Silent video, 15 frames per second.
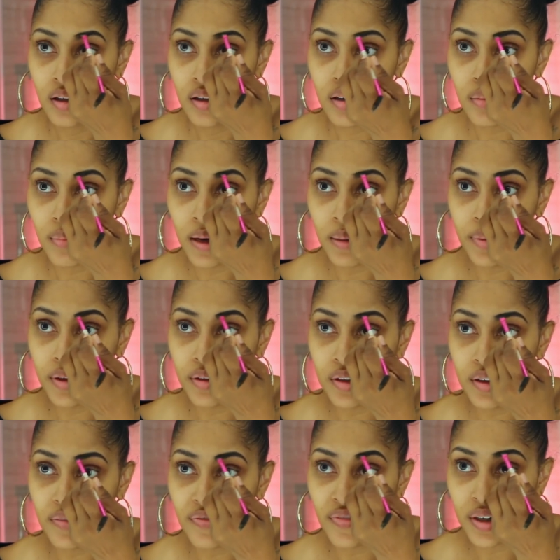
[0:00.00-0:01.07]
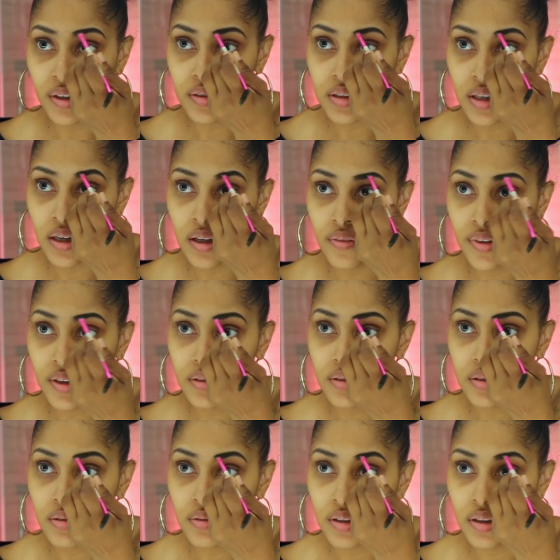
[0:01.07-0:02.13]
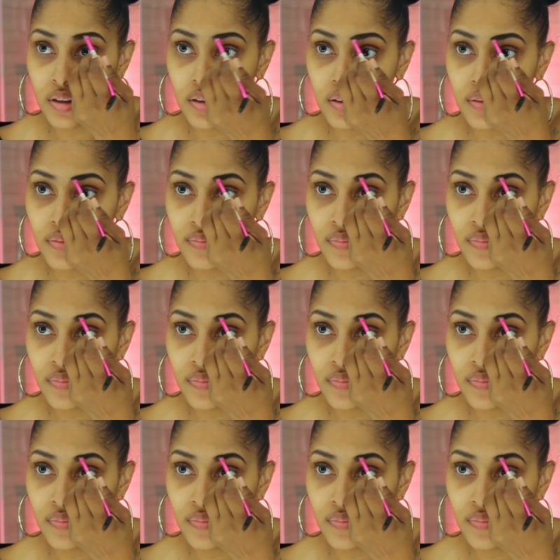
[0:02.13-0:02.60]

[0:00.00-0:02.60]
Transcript: You might be on your first anniversary